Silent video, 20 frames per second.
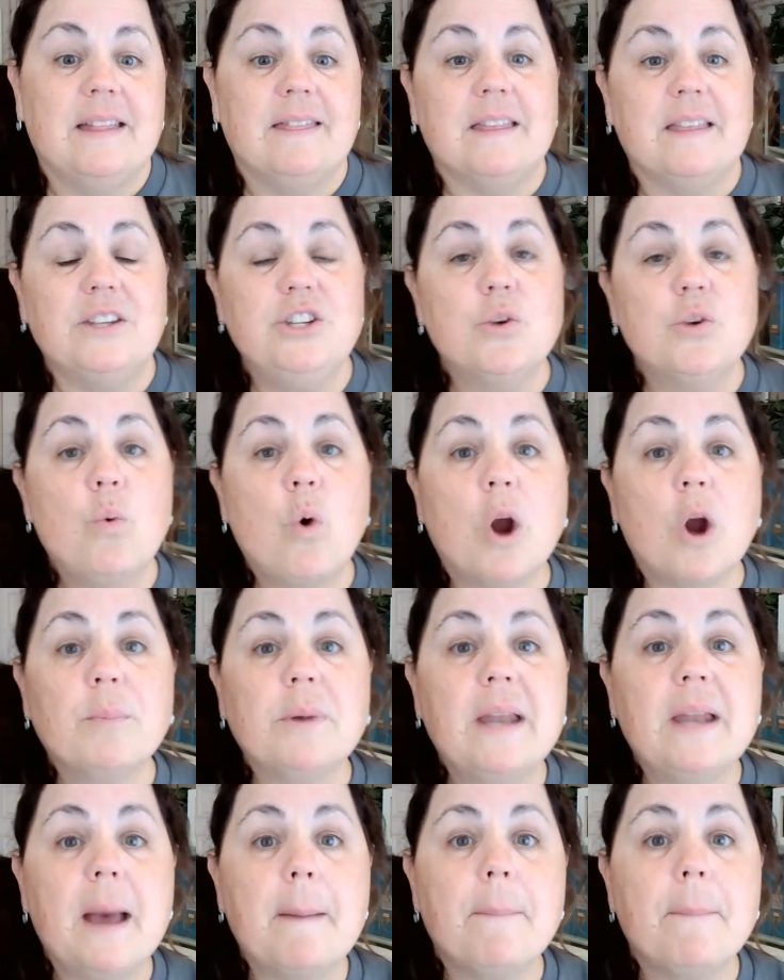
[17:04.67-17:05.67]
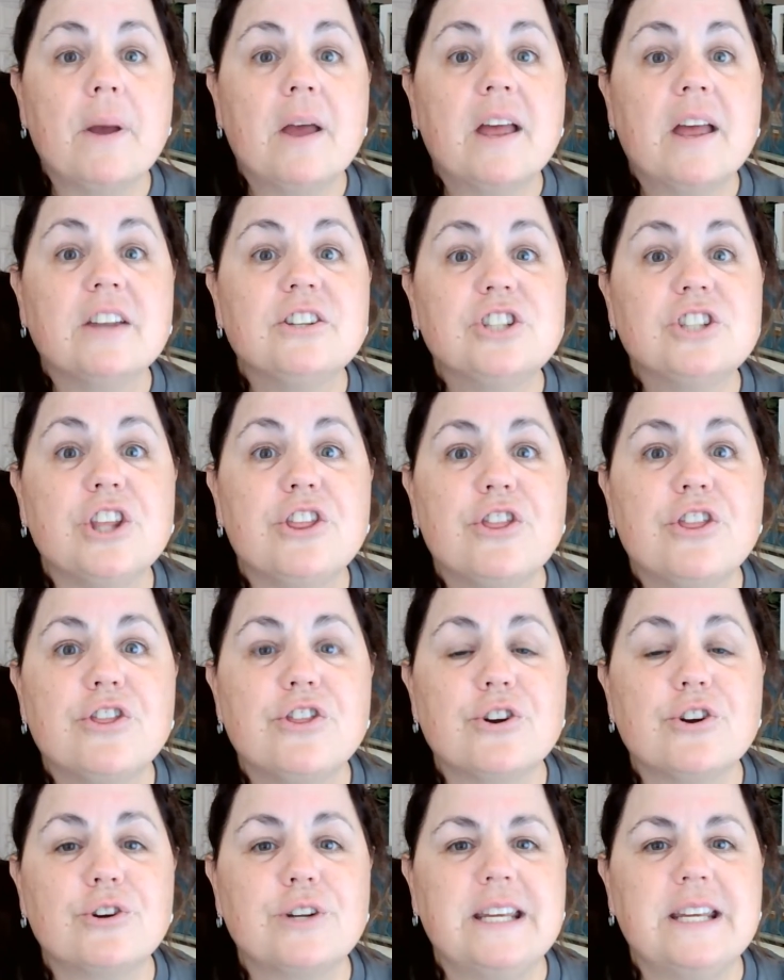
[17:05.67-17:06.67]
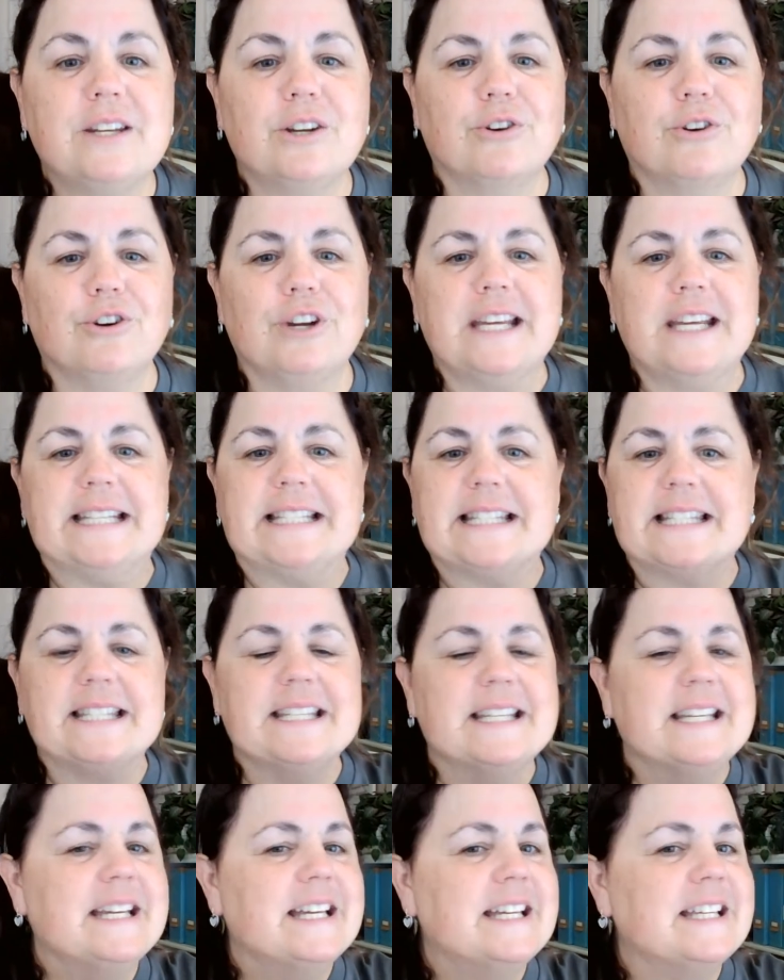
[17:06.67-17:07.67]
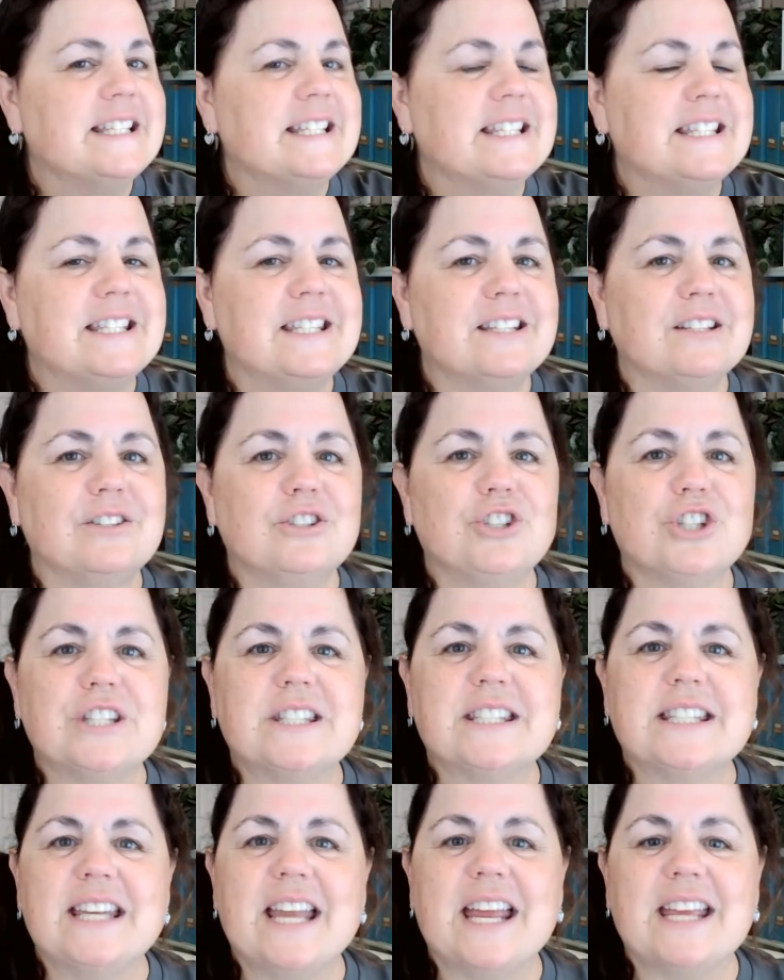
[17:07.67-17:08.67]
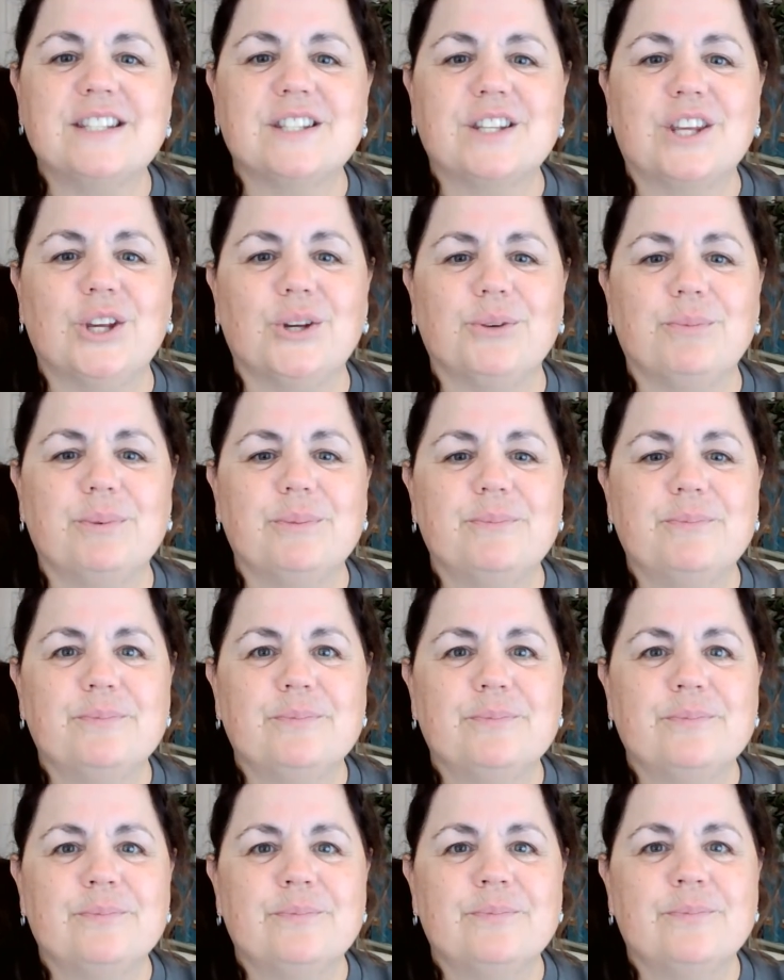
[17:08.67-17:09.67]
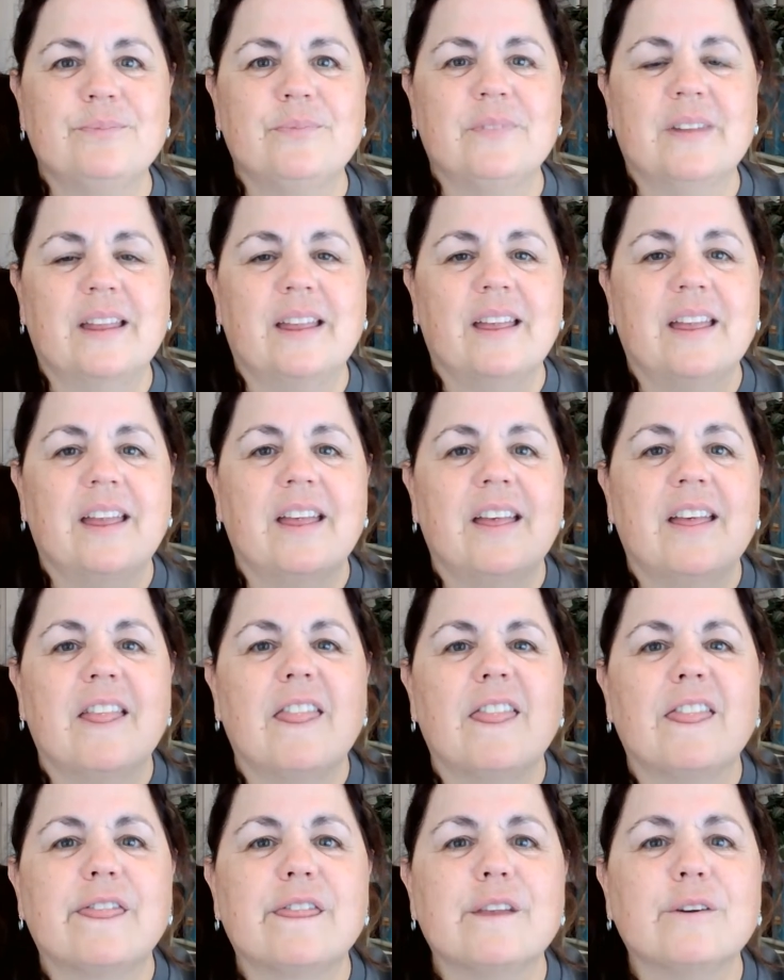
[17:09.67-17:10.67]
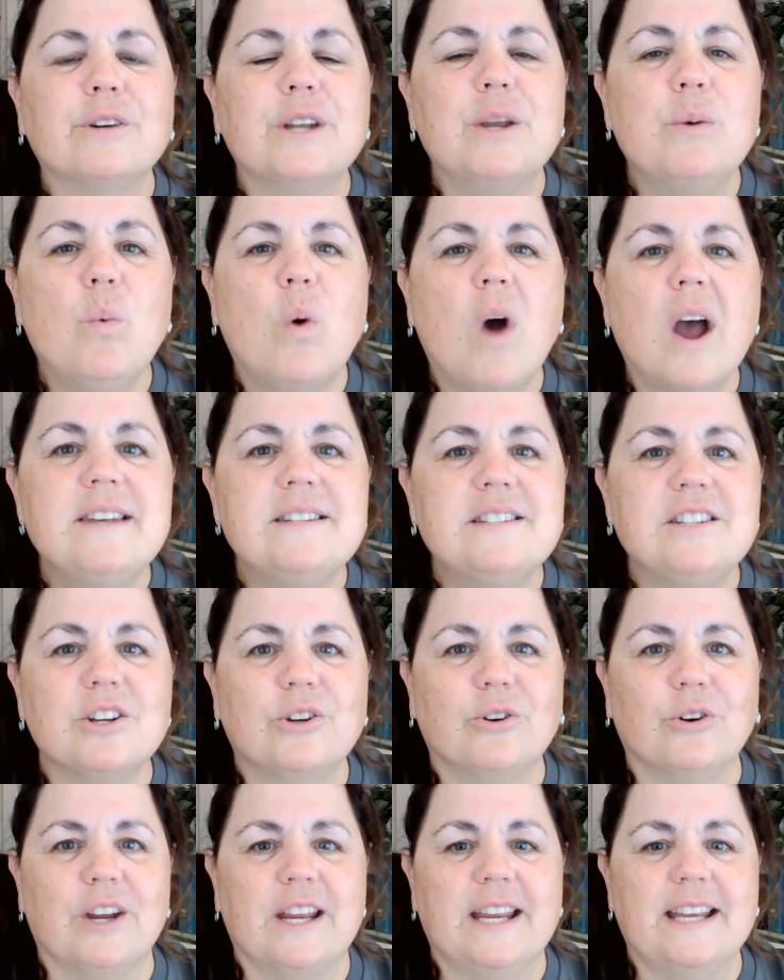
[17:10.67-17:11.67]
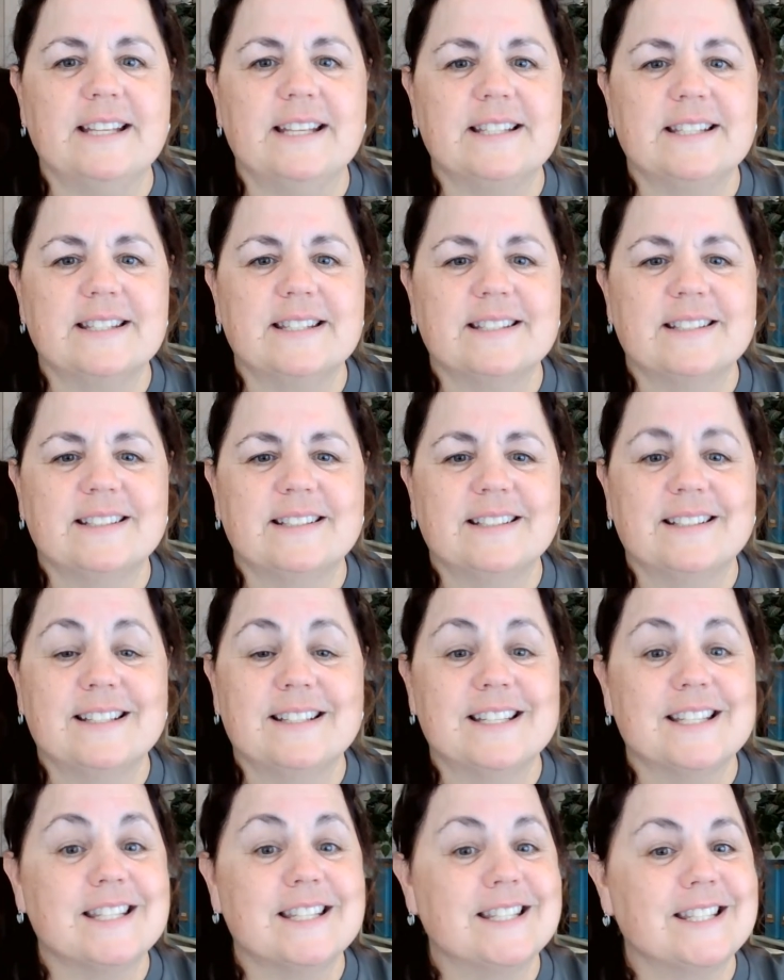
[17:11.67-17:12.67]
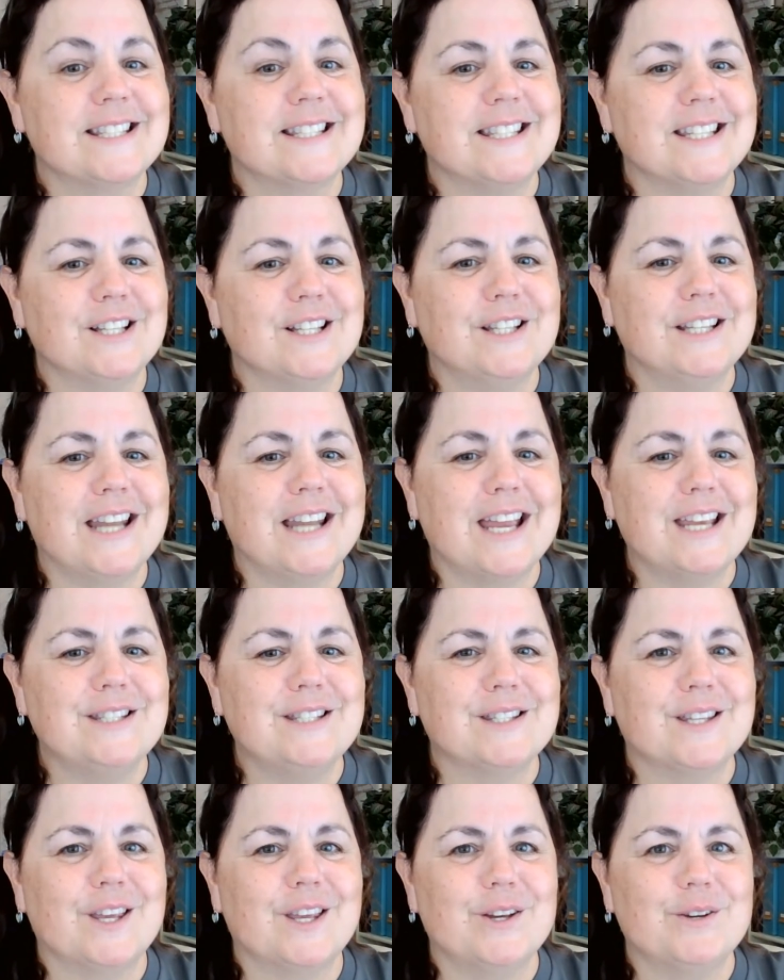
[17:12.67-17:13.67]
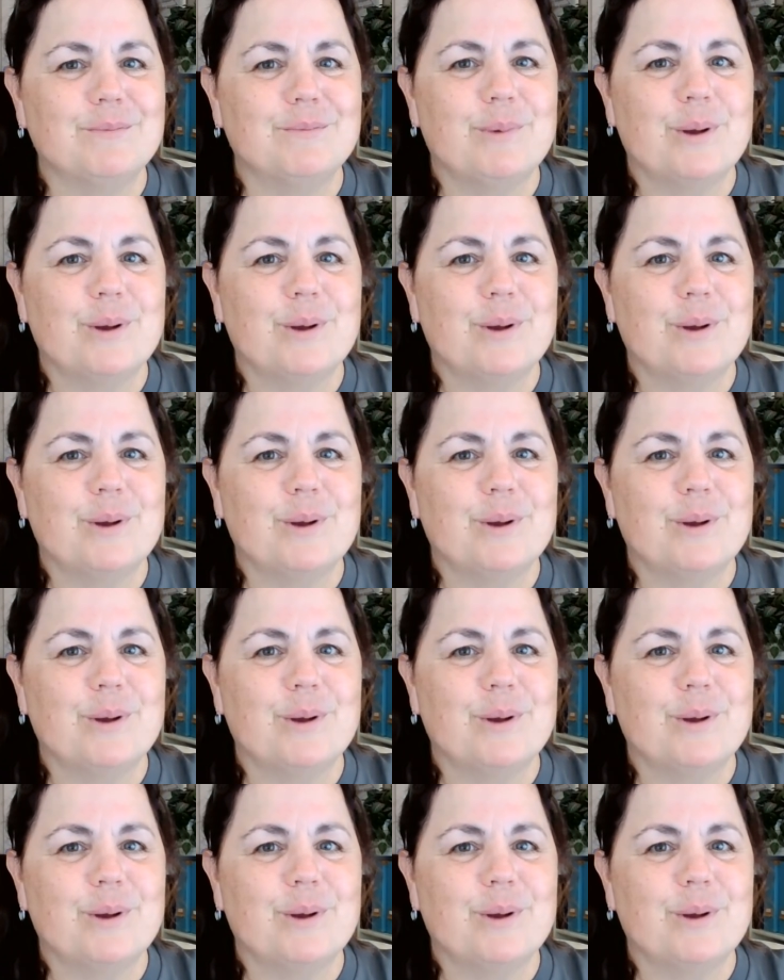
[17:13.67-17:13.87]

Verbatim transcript: Then you warm it up to 30 degrees, still just an ice cube. 31 degrees, still an ice cube.